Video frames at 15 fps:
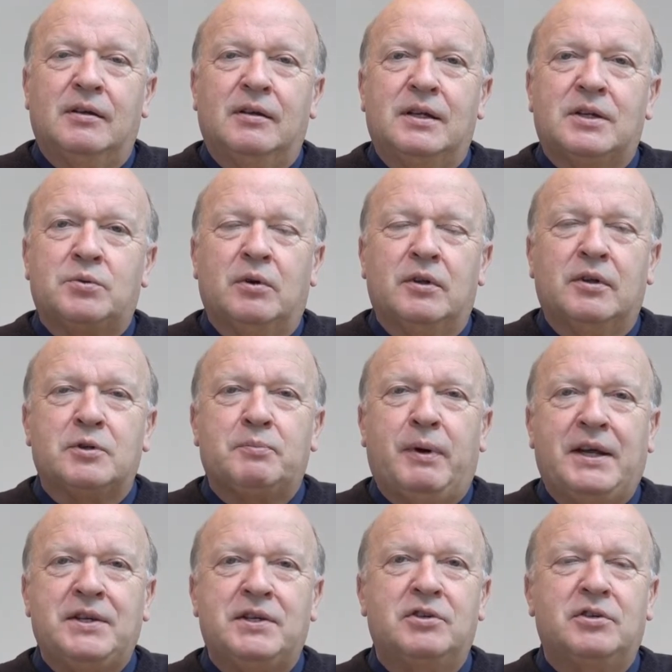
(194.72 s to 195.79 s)
It's one of those
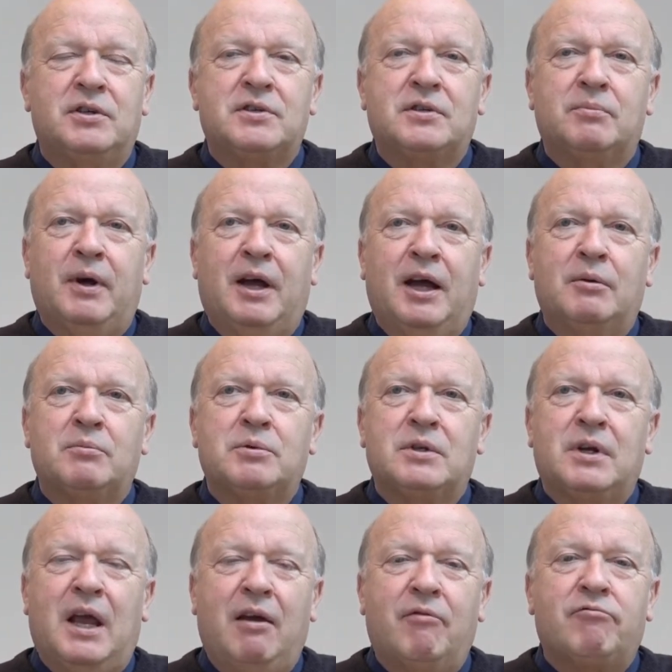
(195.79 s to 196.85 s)
passages that
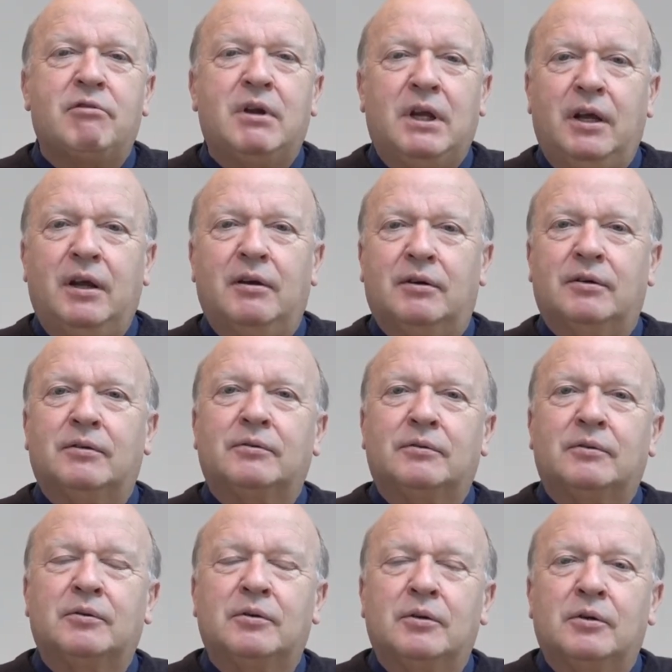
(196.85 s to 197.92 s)
perhaps every year
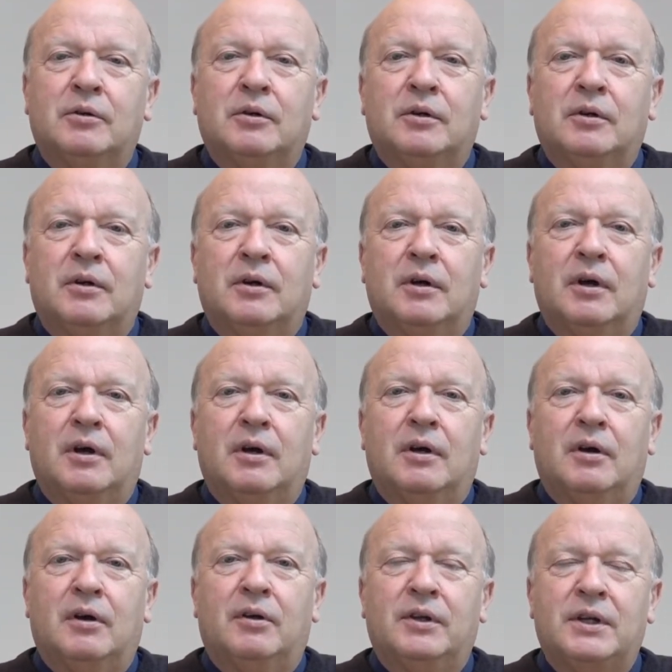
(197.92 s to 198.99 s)

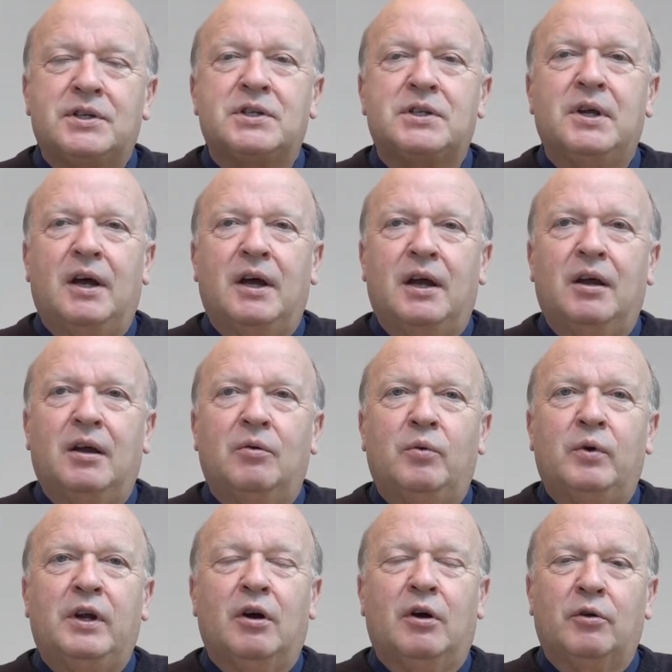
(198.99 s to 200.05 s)
on this day
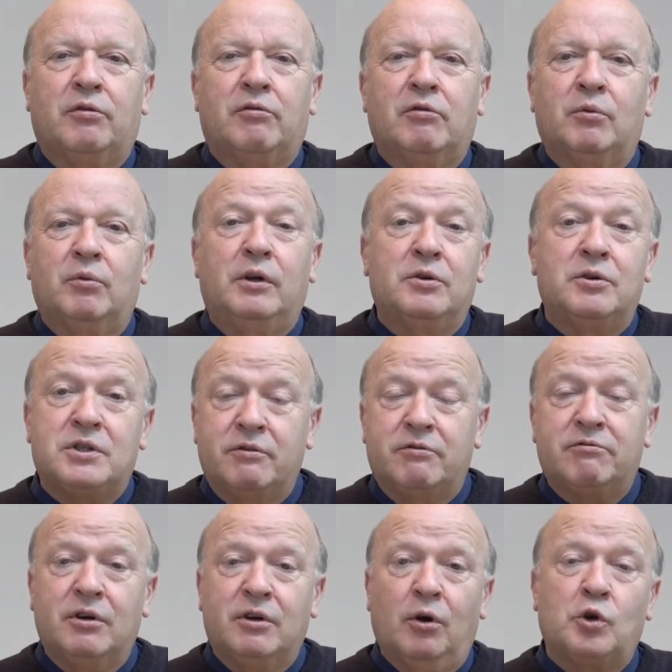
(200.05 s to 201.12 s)
we go through, we use
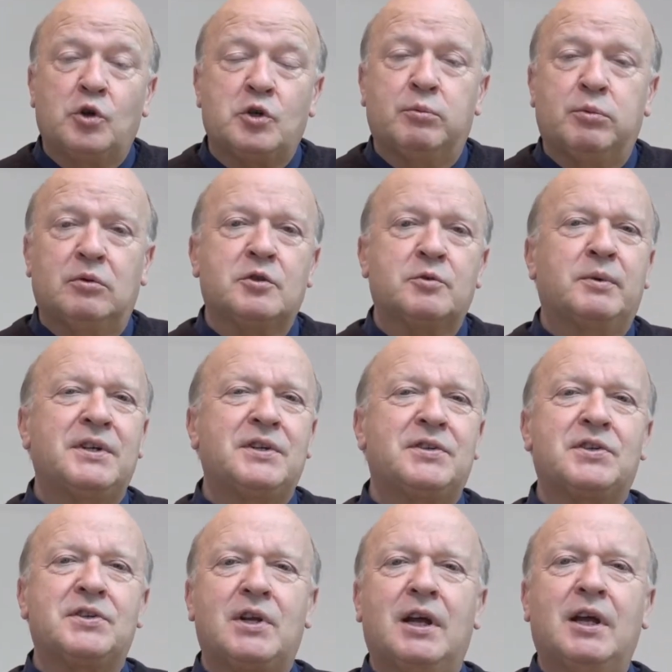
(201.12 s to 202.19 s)
different gospels, but it's
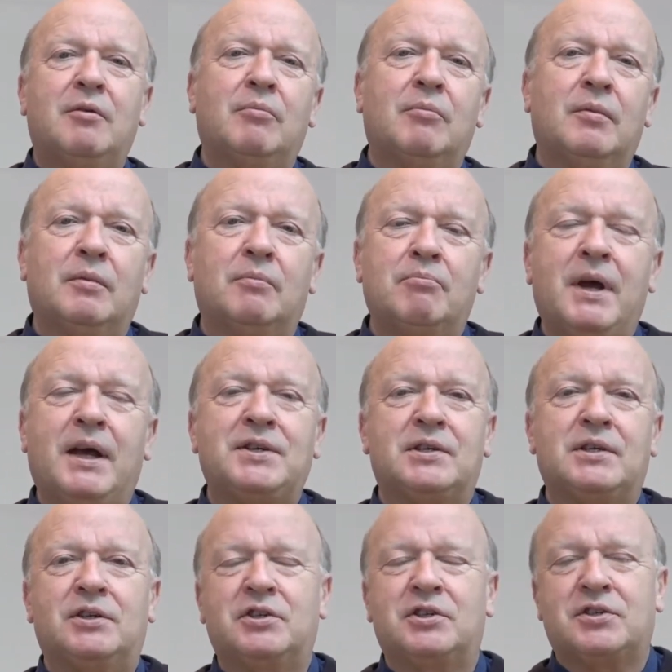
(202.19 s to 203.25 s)
the same
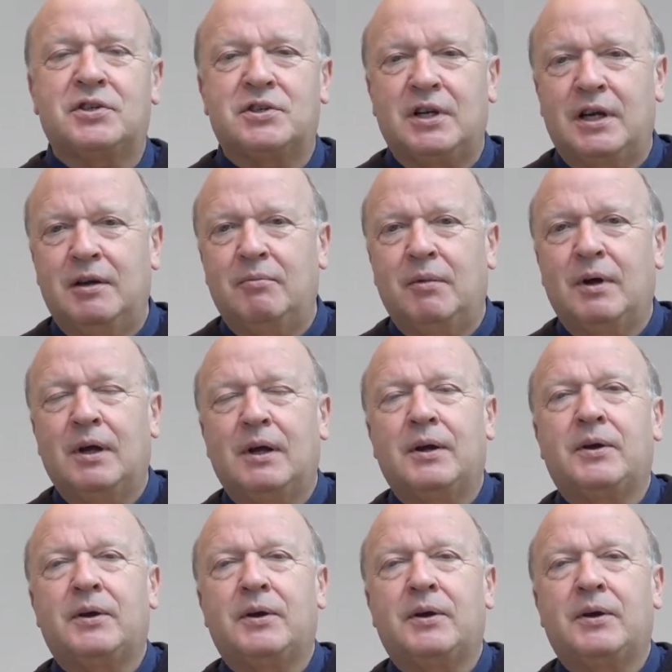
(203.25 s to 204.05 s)
message, it's the same